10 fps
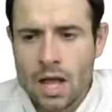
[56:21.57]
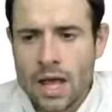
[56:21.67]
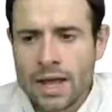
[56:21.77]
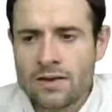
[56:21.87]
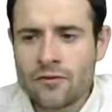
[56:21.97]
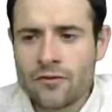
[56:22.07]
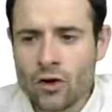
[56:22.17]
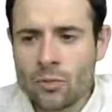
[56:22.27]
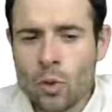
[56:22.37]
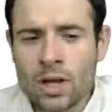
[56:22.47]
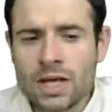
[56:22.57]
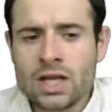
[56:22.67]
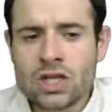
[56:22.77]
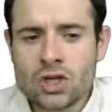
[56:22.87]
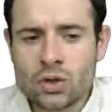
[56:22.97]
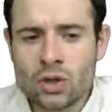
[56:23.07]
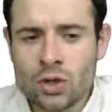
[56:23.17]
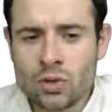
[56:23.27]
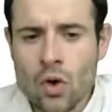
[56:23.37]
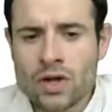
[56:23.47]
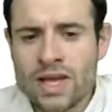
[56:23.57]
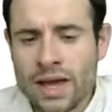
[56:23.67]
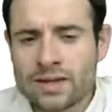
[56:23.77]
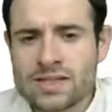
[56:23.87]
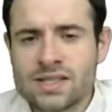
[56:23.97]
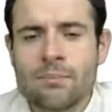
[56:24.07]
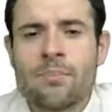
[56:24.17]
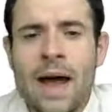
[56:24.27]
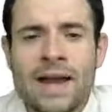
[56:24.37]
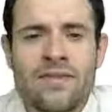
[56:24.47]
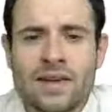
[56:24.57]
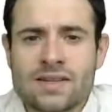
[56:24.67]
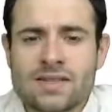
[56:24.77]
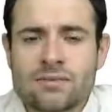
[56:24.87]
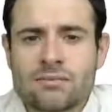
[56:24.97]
and the firm will insure you against bad events.